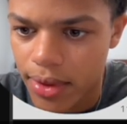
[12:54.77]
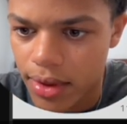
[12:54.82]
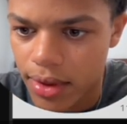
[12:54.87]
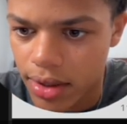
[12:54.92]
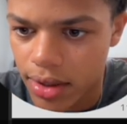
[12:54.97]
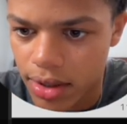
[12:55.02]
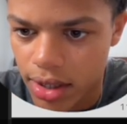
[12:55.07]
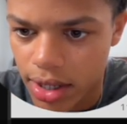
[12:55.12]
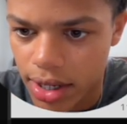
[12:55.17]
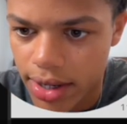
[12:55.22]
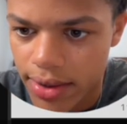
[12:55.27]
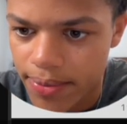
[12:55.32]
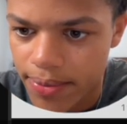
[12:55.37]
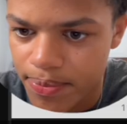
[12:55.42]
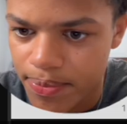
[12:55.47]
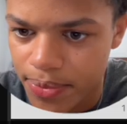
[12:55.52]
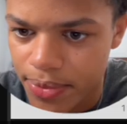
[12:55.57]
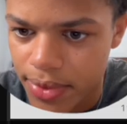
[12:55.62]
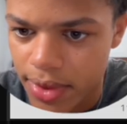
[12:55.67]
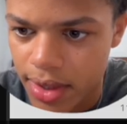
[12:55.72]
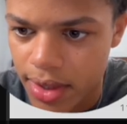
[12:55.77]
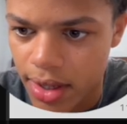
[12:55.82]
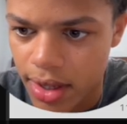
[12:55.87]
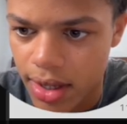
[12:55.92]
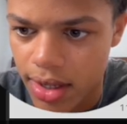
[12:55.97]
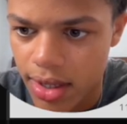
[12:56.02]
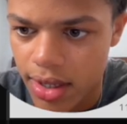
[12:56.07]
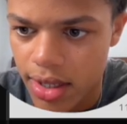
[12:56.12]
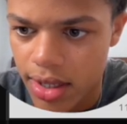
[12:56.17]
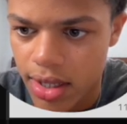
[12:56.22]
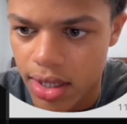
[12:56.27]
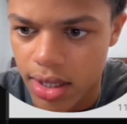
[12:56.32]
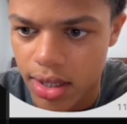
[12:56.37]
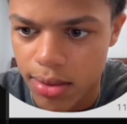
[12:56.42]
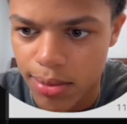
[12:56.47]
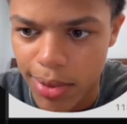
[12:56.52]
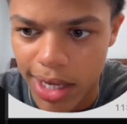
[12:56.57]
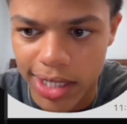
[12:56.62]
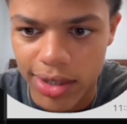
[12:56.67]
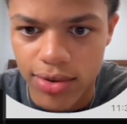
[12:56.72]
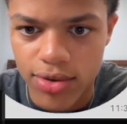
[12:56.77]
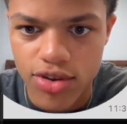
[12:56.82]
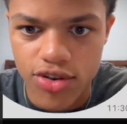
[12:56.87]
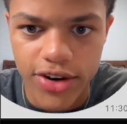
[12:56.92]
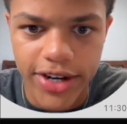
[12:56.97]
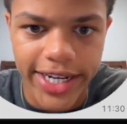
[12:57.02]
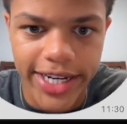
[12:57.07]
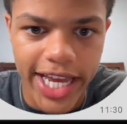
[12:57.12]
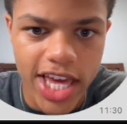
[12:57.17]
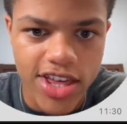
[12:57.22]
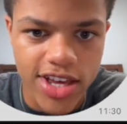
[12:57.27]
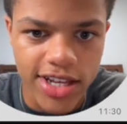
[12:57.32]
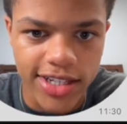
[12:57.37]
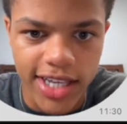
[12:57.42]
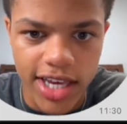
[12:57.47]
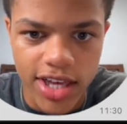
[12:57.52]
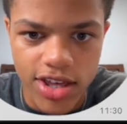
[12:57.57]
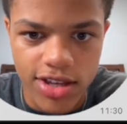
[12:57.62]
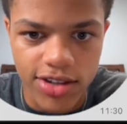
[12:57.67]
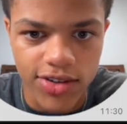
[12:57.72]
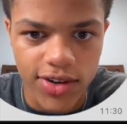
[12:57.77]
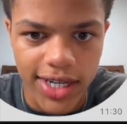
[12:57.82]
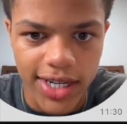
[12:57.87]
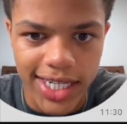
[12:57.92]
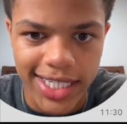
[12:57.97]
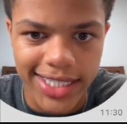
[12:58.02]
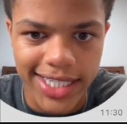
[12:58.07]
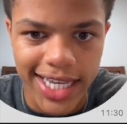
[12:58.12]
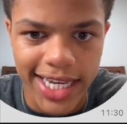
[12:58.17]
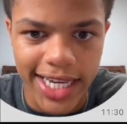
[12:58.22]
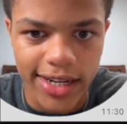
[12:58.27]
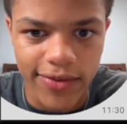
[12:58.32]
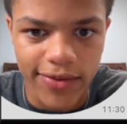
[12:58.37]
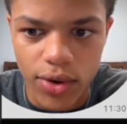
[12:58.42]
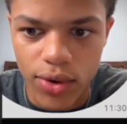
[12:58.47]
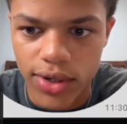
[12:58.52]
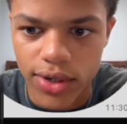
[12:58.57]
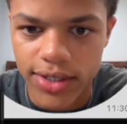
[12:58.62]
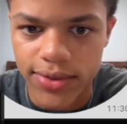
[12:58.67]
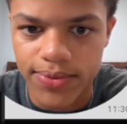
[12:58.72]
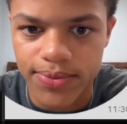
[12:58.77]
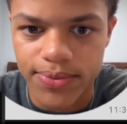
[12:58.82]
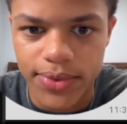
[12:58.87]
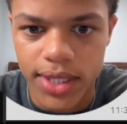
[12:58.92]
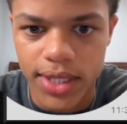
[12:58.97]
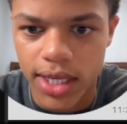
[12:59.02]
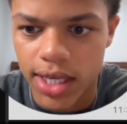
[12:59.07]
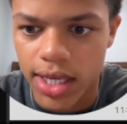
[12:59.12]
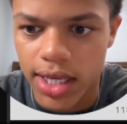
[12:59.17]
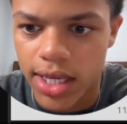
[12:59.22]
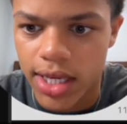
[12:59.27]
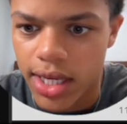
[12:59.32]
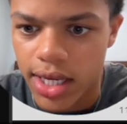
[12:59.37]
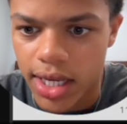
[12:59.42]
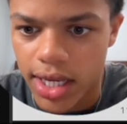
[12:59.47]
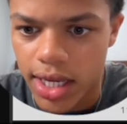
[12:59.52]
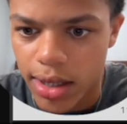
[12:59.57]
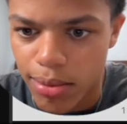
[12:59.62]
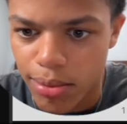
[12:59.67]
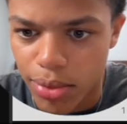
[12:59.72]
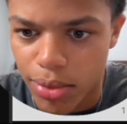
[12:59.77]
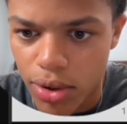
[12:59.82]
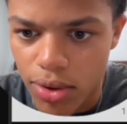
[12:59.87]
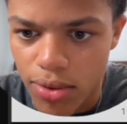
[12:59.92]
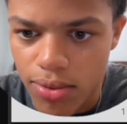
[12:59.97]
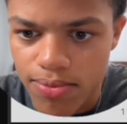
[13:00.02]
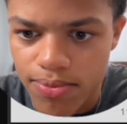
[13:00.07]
All right. I don't trade Asia session, so I didn't take it, of course. Boom.